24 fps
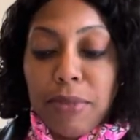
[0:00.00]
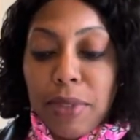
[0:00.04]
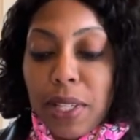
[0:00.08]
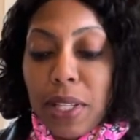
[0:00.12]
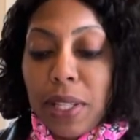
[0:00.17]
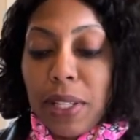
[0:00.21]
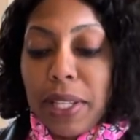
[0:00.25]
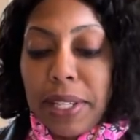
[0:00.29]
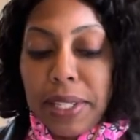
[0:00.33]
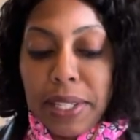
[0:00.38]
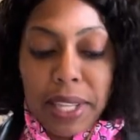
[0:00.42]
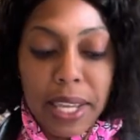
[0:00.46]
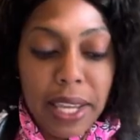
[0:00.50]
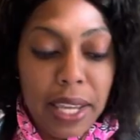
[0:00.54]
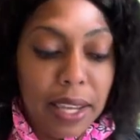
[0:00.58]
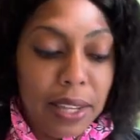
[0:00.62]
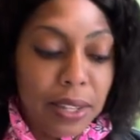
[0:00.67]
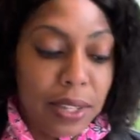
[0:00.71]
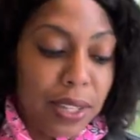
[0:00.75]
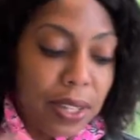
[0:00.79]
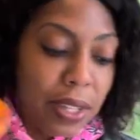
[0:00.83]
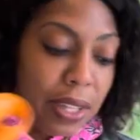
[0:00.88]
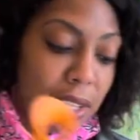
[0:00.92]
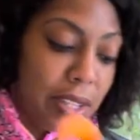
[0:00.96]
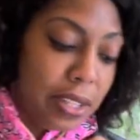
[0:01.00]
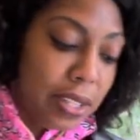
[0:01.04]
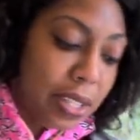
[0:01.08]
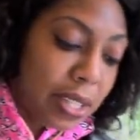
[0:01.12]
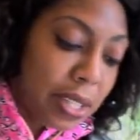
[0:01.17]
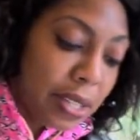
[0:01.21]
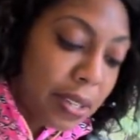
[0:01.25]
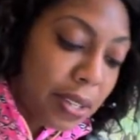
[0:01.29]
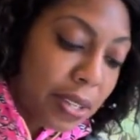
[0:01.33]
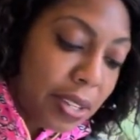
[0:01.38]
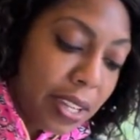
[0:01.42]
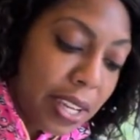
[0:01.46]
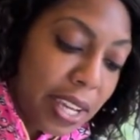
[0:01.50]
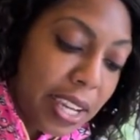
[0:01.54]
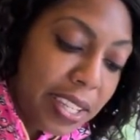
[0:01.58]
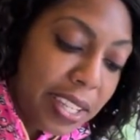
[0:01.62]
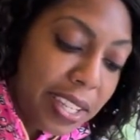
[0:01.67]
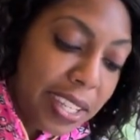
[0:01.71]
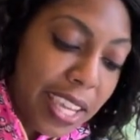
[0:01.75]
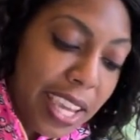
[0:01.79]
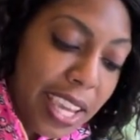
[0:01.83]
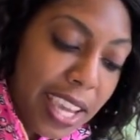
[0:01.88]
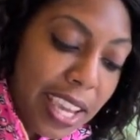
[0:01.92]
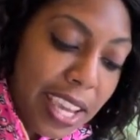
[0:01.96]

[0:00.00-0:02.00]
let's get into this. Let's get